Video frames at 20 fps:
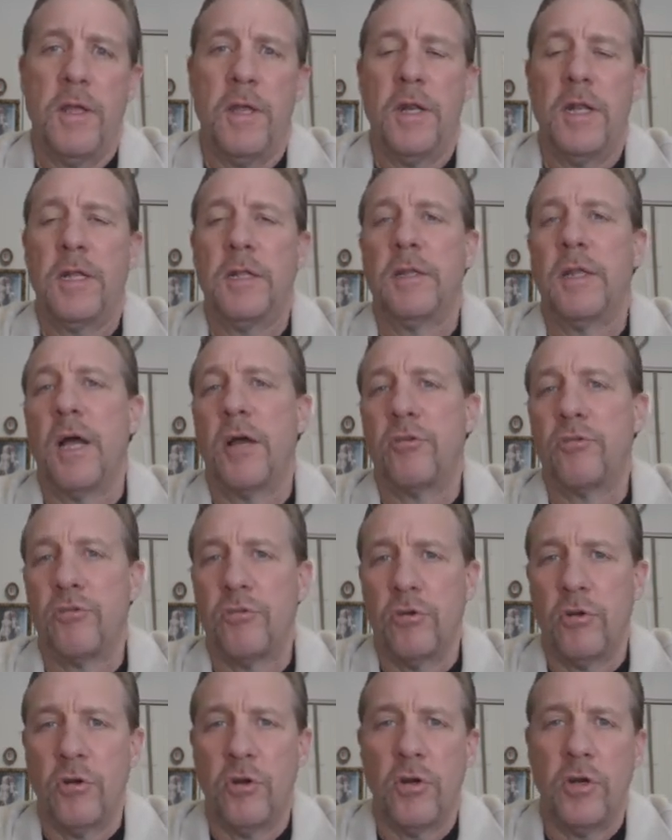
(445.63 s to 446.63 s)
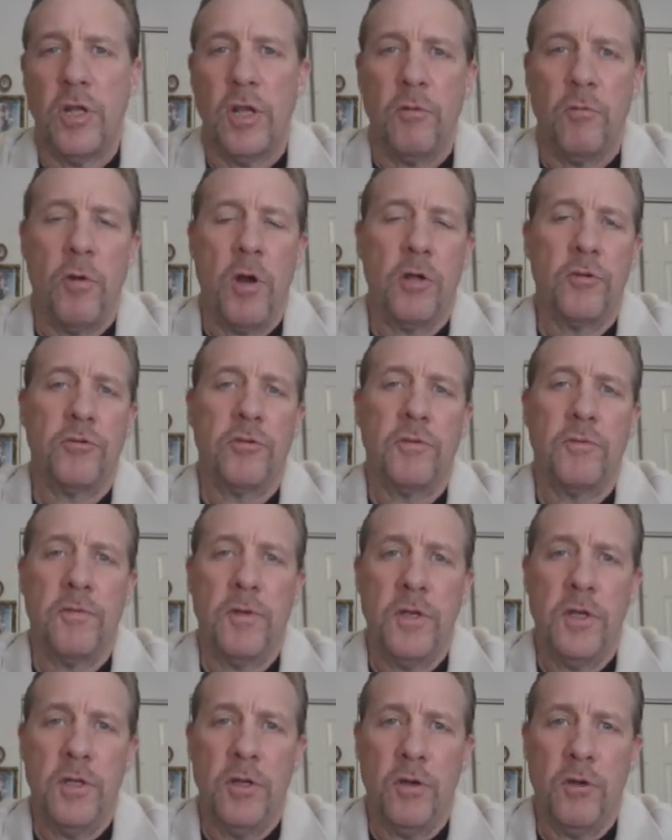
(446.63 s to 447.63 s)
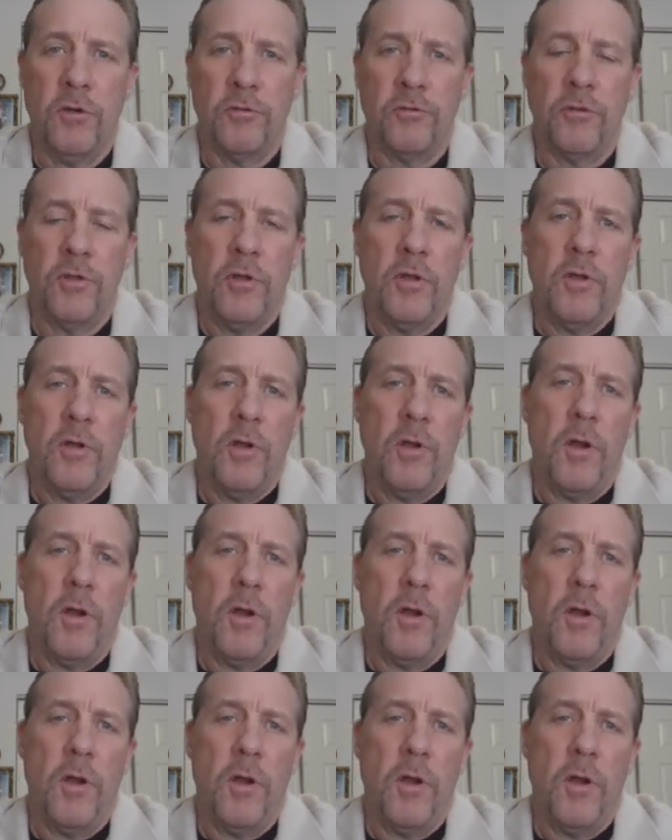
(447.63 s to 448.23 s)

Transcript: getting lectured and watching videos.